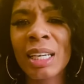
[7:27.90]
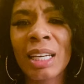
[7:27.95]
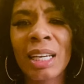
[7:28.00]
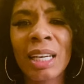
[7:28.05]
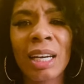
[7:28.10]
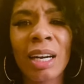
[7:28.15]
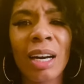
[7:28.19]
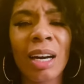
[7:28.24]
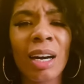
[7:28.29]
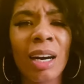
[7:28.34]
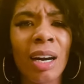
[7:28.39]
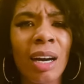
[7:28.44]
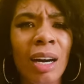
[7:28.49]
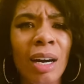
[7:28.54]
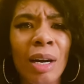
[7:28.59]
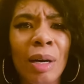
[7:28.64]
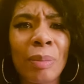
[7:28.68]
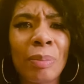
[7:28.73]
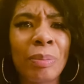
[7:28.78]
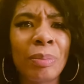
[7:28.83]

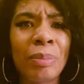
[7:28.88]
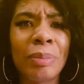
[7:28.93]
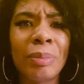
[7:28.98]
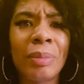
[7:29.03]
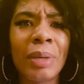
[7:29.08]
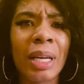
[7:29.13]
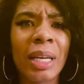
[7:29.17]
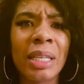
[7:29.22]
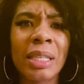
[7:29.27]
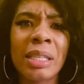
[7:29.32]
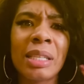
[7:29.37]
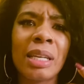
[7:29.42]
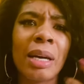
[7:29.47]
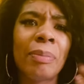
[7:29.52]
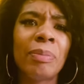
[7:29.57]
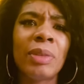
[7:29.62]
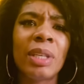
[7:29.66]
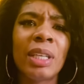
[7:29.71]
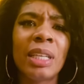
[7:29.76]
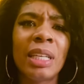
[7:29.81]
um, is
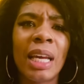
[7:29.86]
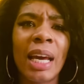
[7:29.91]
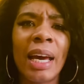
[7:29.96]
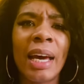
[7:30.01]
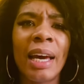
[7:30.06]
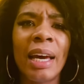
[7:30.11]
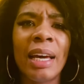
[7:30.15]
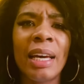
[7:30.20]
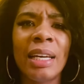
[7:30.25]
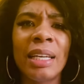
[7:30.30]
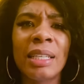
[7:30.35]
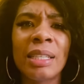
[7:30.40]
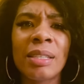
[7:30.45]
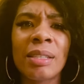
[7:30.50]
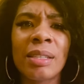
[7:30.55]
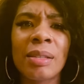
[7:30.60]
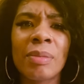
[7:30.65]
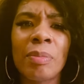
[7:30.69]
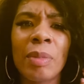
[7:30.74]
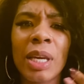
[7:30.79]
something that
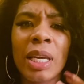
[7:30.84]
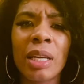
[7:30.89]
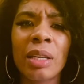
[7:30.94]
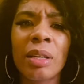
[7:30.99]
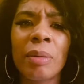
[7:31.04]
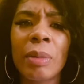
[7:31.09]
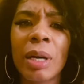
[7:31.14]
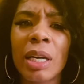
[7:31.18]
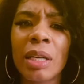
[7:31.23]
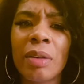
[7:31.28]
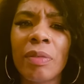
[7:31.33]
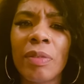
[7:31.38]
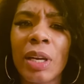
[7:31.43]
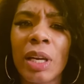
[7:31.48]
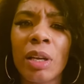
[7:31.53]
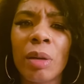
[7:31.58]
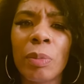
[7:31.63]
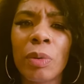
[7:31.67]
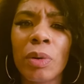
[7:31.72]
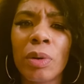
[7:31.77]
is making them
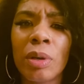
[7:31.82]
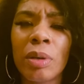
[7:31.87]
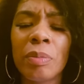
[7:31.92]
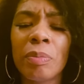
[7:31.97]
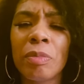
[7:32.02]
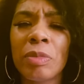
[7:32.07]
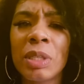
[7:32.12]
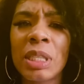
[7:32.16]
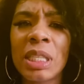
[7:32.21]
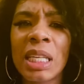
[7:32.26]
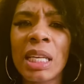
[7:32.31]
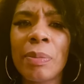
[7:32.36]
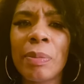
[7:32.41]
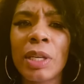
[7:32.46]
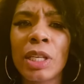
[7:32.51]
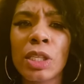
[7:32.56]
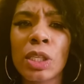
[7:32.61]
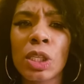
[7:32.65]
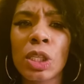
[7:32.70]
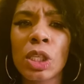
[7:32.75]
unavailable and
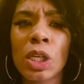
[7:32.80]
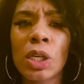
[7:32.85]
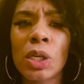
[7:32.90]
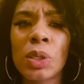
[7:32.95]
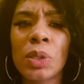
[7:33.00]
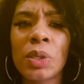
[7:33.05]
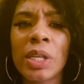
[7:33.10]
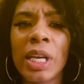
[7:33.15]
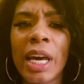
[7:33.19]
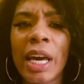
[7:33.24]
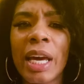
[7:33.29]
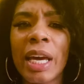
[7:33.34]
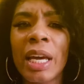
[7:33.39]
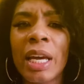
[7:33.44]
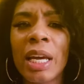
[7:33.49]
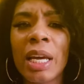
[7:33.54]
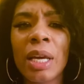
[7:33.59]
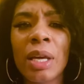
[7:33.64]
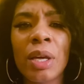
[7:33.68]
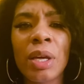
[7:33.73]
seeming as though that
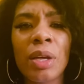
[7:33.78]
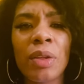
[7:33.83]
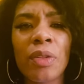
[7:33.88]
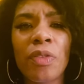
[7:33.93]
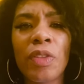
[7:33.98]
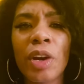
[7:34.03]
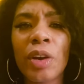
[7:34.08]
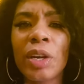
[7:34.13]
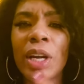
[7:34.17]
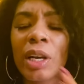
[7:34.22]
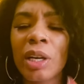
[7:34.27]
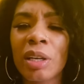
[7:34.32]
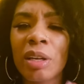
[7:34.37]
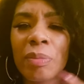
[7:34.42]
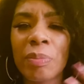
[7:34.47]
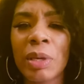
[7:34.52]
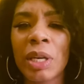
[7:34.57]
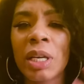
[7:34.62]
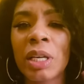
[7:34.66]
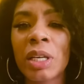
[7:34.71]
they're not going to
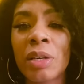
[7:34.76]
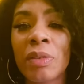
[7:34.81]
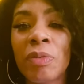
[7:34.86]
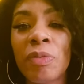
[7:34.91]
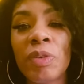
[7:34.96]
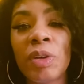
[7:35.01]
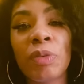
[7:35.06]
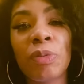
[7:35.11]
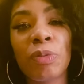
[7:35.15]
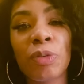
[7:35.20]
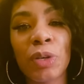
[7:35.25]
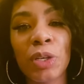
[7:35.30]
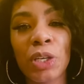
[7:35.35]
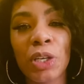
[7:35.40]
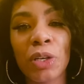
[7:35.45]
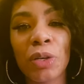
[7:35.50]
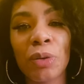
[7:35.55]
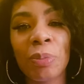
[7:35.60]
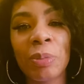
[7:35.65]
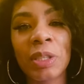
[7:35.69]
be a good fit for
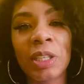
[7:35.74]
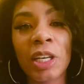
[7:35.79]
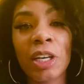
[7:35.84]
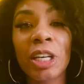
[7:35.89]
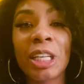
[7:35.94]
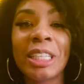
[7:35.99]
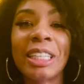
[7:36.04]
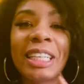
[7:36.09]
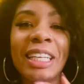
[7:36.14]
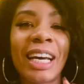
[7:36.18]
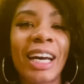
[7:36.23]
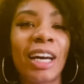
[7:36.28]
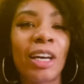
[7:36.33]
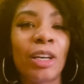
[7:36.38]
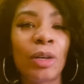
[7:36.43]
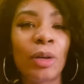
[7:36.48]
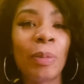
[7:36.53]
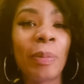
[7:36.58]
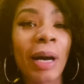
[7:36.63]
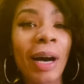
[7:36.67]
you, but they're in
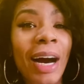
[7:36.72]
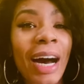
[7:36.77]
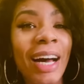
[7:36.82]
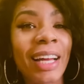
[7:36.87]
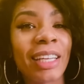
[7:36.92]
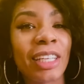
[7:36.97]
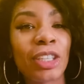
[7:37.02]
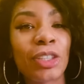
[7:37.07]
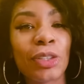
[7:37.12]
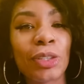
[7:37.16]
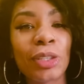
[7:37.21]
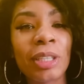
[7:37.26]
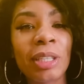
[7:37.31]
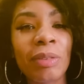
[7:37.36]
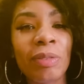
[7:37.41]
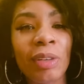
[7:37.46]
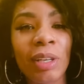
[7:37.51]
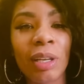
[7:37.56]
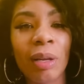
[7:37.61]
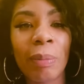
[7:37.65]
denial about how they truly
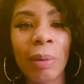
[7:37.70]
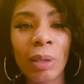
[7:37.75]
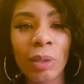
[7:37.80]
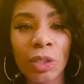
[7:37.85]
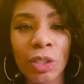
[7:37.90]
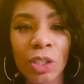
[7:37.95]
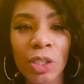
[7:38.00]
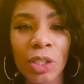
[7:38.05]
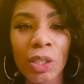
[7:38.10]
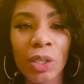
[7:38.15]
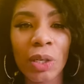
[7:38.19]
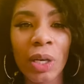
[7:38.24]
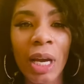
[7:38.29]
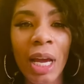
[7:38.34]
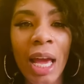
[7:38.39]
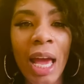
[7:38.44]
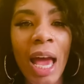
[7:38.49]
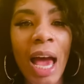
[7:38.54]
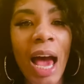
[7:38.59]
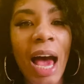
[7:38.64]
feel about you,
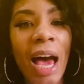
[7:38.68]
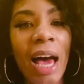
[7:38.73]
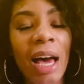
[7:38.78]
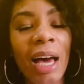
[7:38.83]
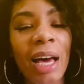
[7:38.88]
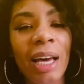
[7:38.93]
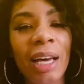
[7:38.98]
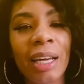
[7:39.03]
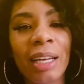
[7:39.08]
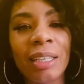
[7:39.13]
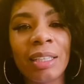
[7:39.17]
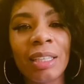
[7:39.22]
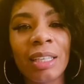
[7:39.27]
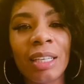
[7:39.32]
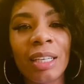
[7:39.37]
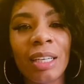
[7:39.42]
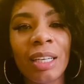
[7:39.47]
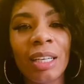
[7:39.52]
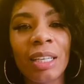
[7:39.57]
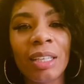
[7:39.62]

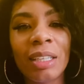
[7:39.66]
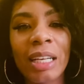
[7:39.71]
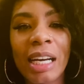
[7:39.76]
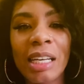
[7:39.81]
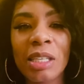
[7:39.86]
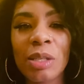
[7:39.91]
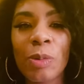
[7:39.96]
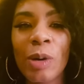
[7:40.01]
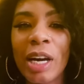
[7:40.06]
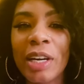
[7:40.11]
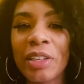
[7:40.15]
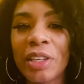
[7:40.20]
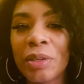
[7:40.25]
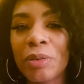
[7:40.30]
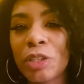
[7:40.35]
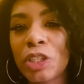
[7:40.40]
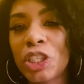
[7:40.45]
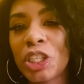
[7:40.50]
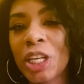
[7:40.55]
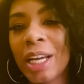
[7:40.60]
and that's why they're
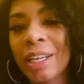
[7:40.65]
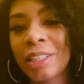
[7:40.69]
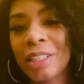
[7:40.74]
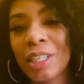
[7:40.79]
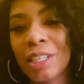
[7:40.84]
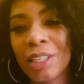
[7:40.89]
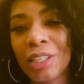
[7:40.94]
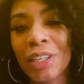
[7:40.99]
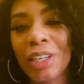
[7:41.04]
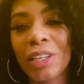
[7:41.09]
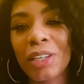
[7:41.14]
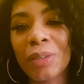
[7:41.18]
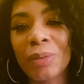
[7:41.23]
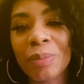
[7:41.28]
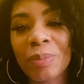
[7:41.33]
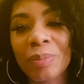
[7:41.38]
rejecting you.